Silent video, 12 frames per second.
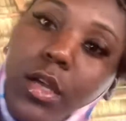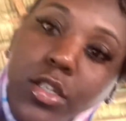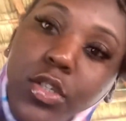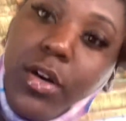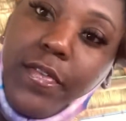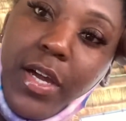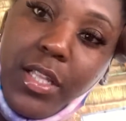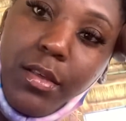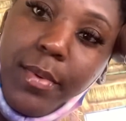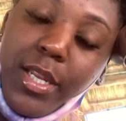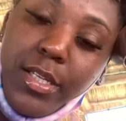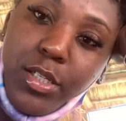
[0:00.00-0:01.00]
So I finally
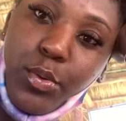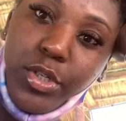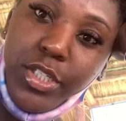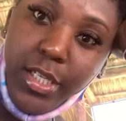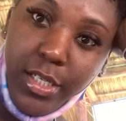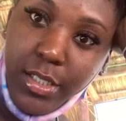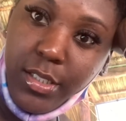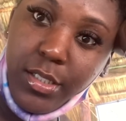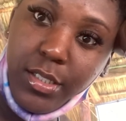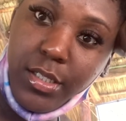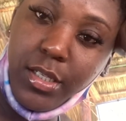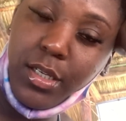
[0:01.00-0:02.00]
made it somewhere to
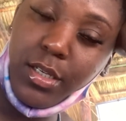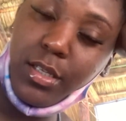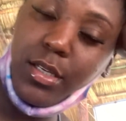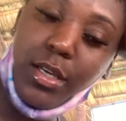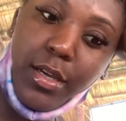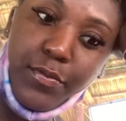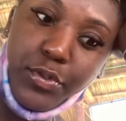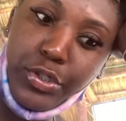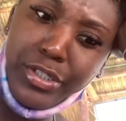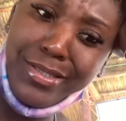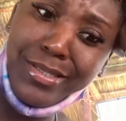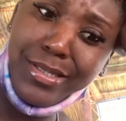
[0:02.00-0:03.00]
eat after
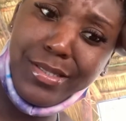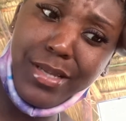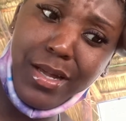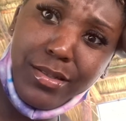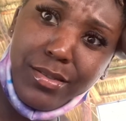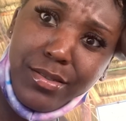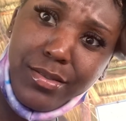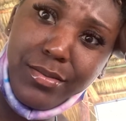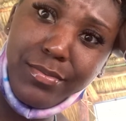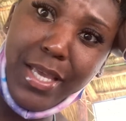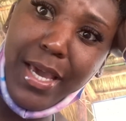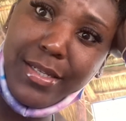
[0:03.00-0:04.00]
a 6-hour
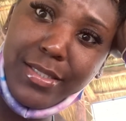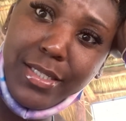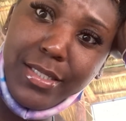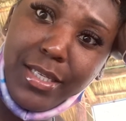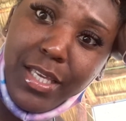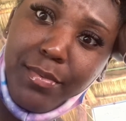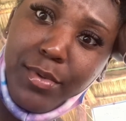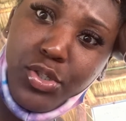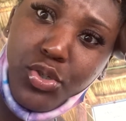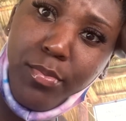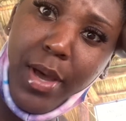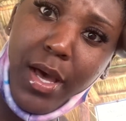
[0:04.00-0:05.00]
taxi to take me
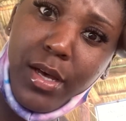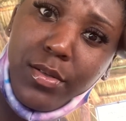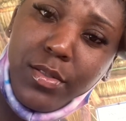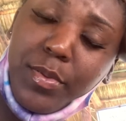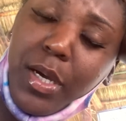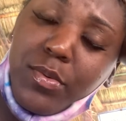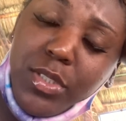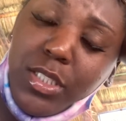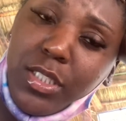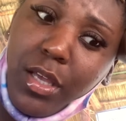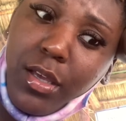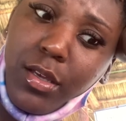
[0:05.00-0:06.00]
2 miles, but I was
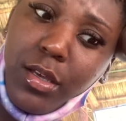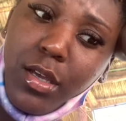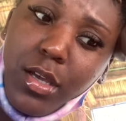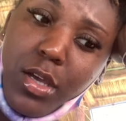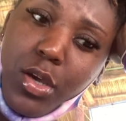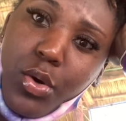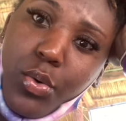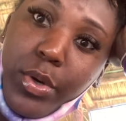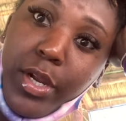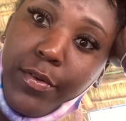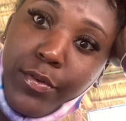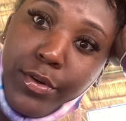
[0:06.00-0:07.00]
just like,
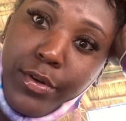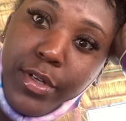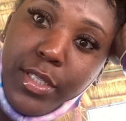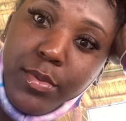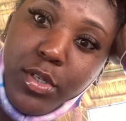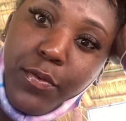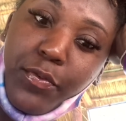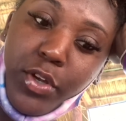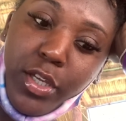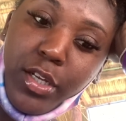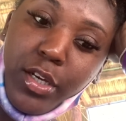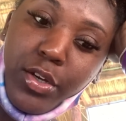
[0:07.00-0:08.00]
whatever, because I'm so
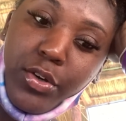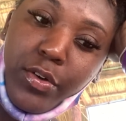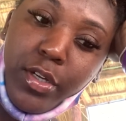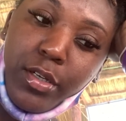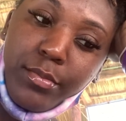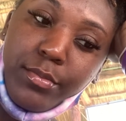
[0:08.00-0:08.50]
freaking hungry.